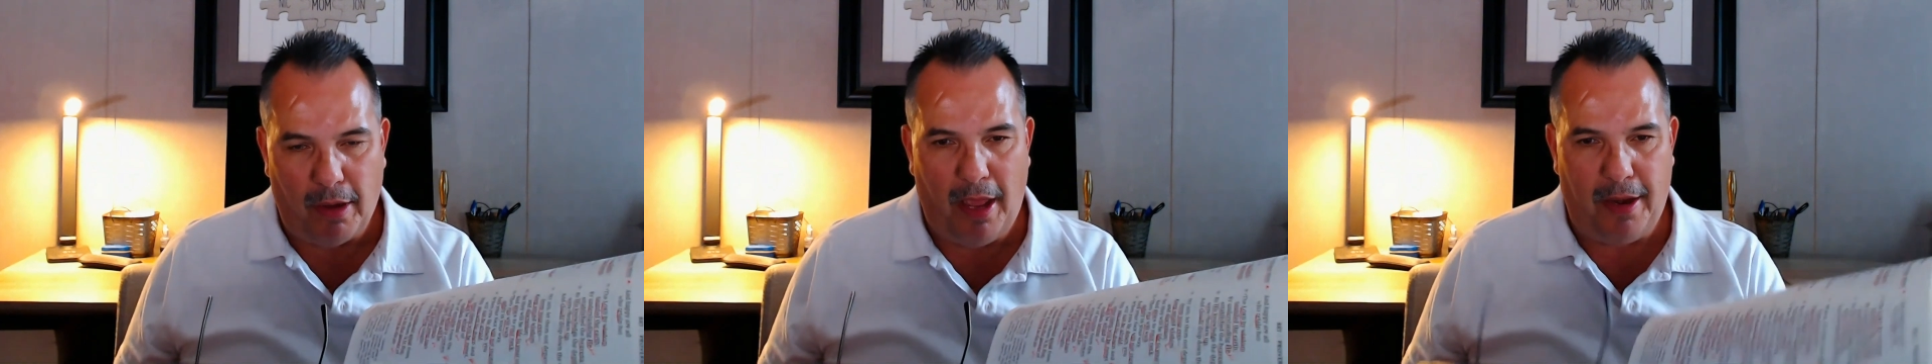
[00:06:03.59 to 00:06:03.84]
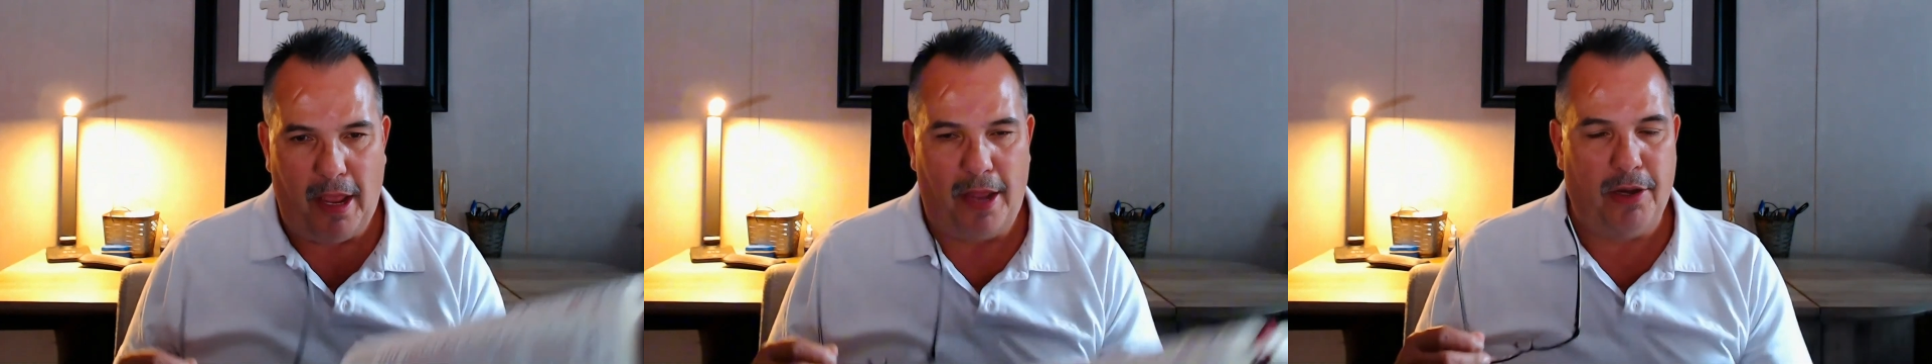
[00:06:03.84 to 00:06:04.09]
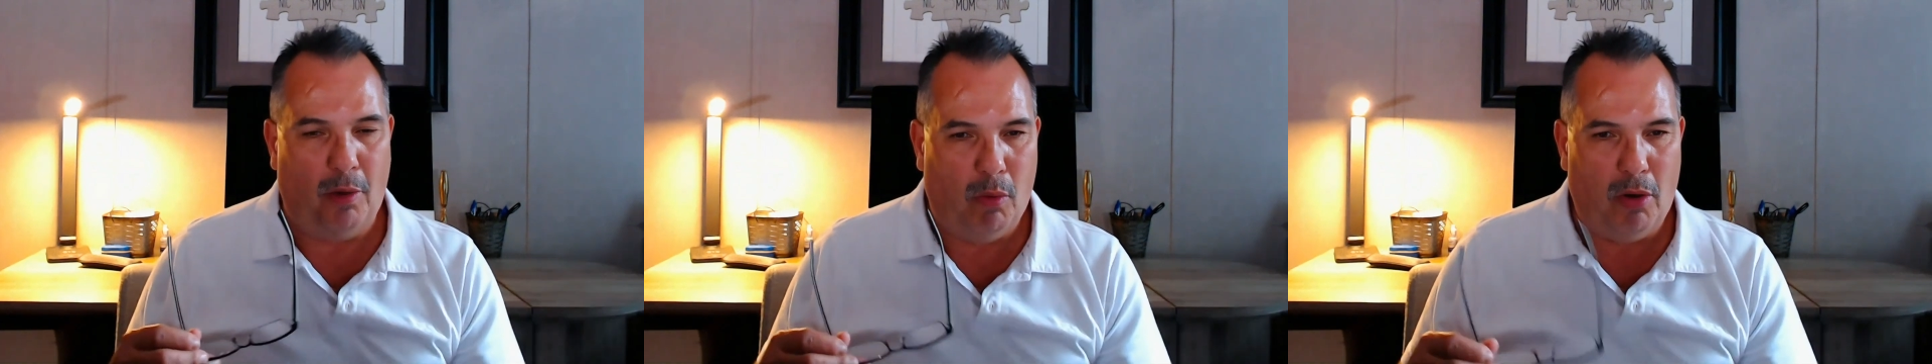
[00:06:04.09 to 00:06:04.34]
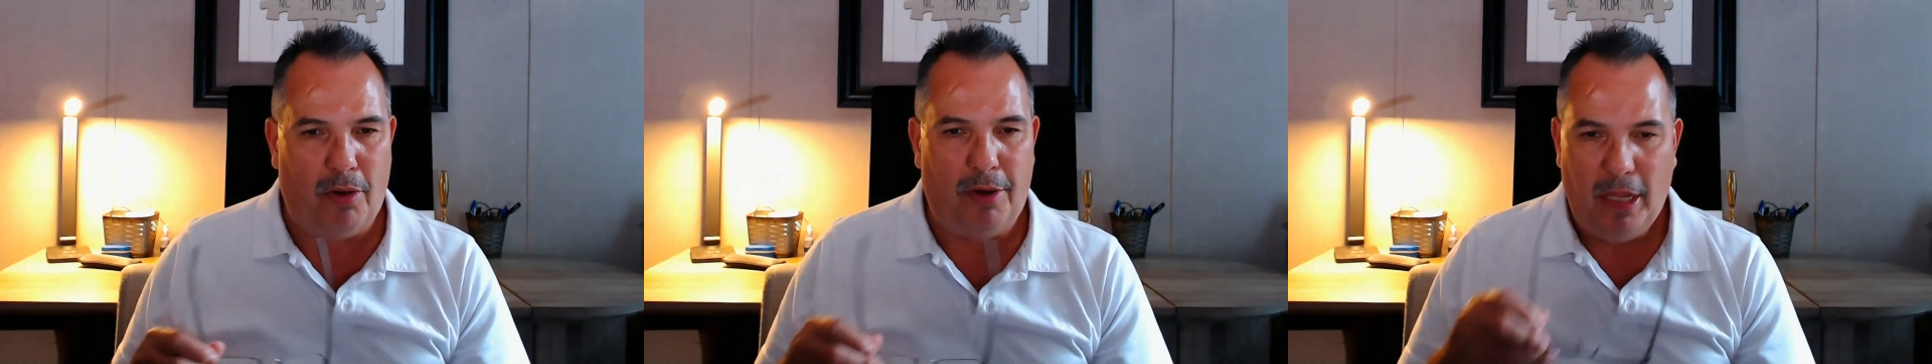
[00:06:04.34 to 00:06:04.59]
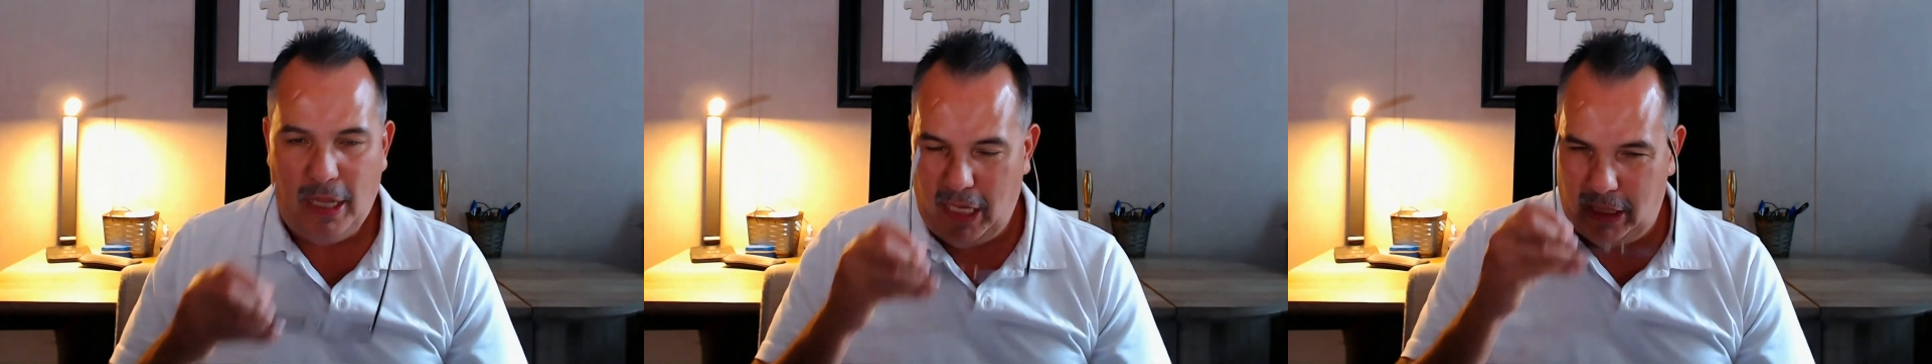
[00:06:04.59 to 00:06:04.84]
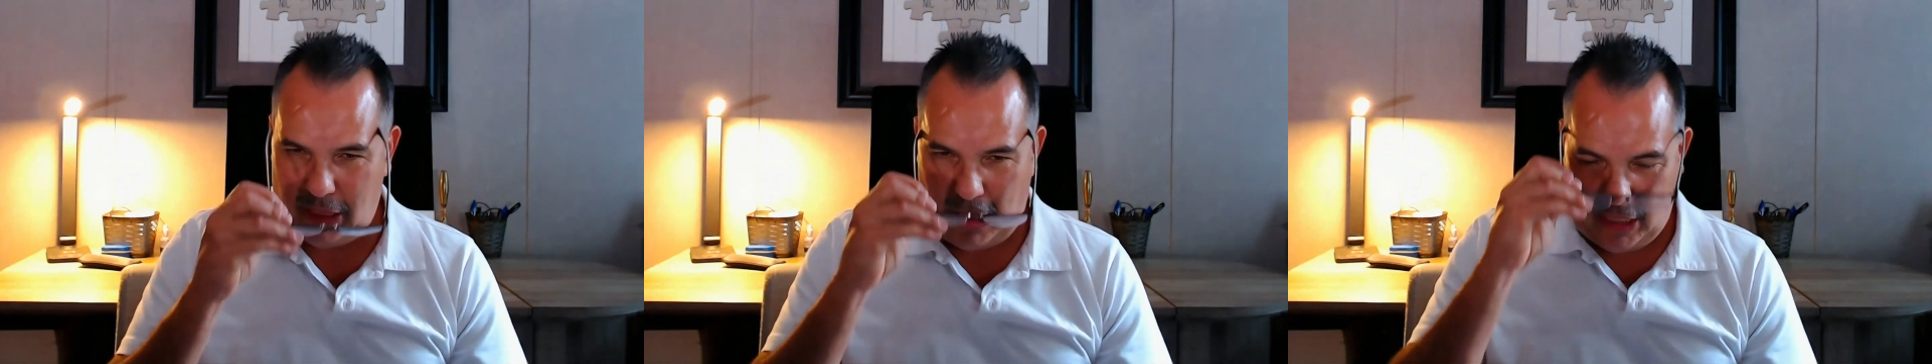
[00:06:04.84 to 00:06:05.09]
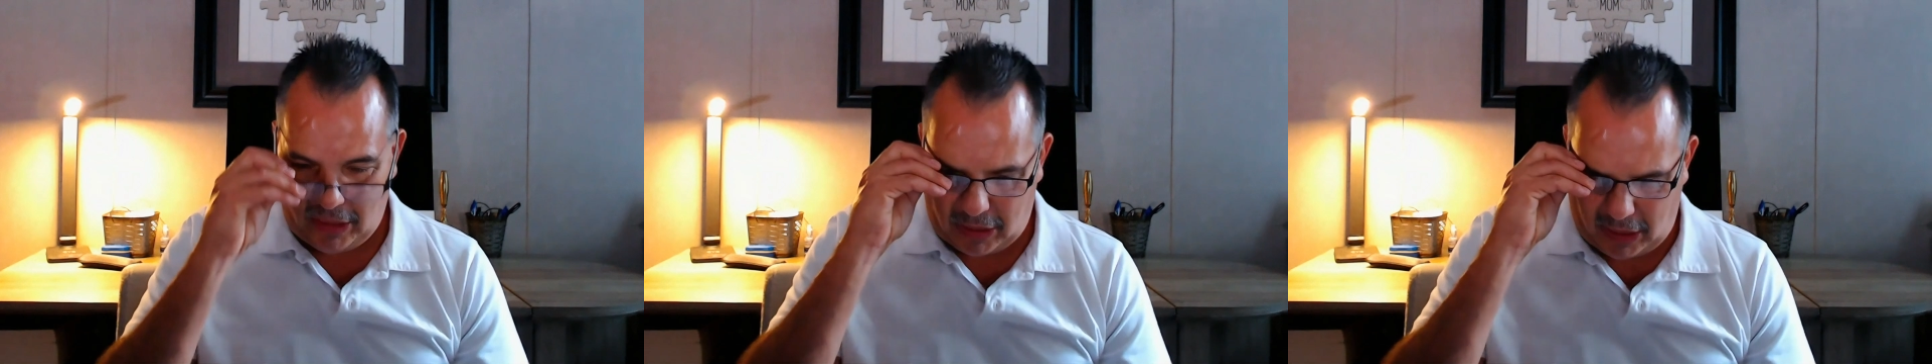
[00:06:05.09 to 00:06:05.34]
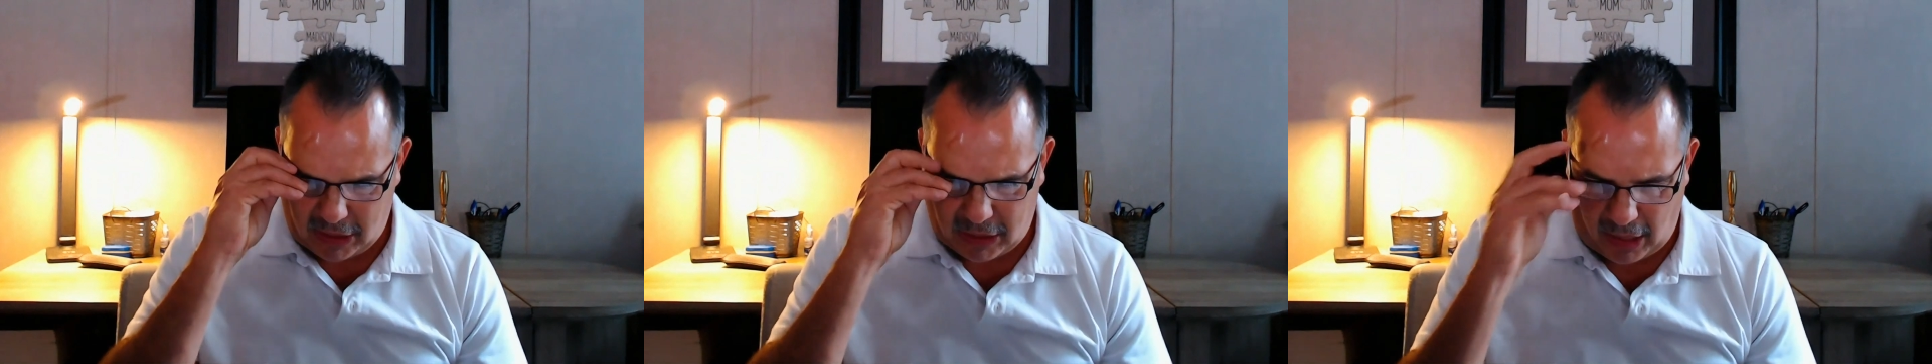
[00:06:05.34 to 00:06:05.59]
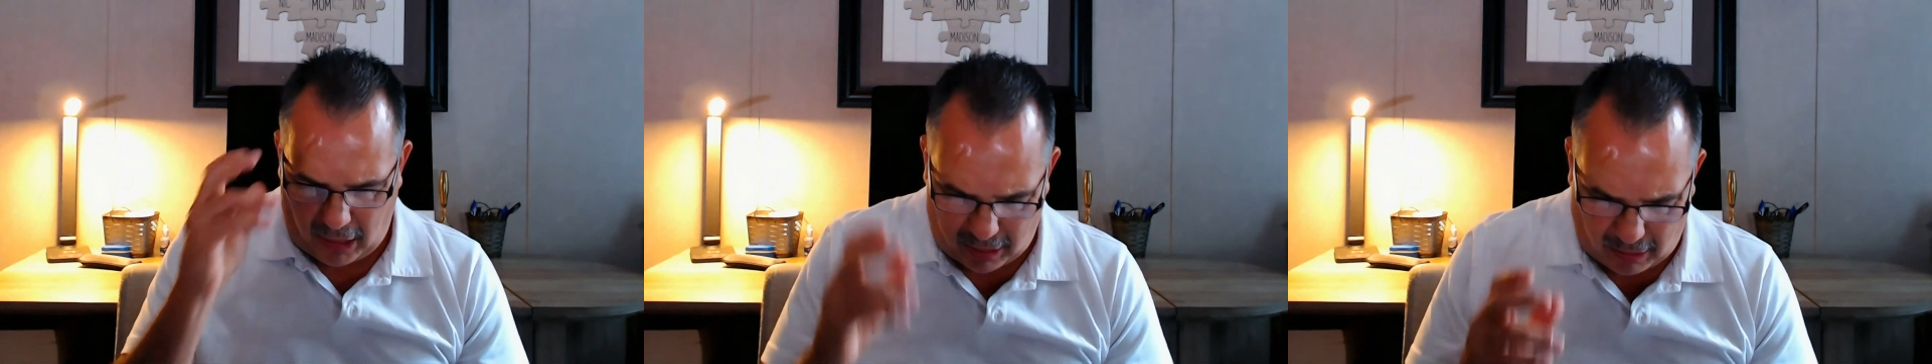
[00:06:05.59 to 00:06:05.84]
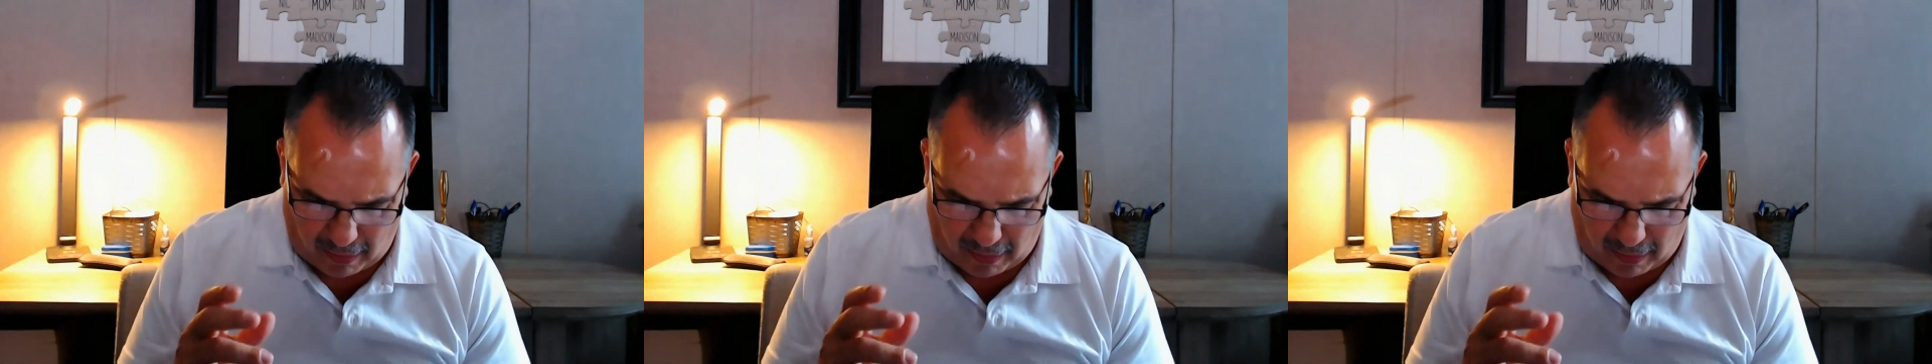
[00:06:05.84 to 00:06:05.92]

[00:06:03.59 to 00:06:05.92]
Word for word: and, and the word is is is